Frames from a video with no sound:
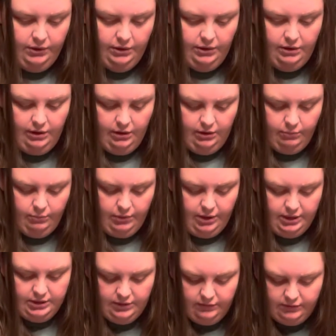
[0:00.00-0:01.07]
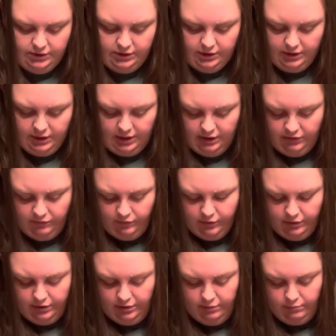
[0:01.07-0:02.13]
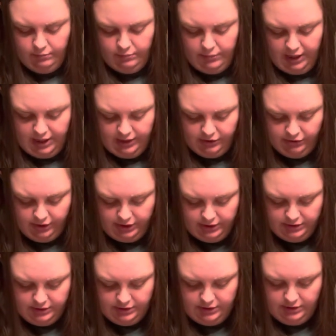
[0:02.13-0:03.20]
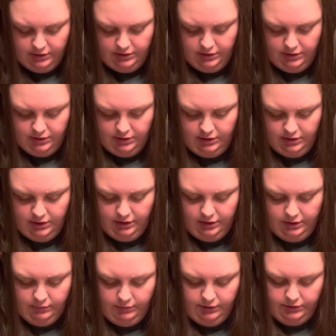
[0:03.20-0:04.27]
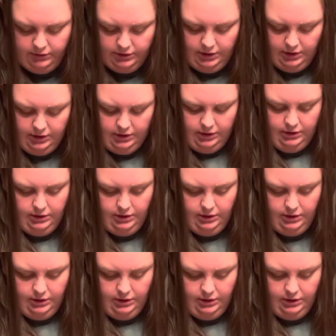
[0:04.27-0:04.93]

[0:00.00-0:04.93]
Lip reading: the positive to the negative with the batteries. Clip those in.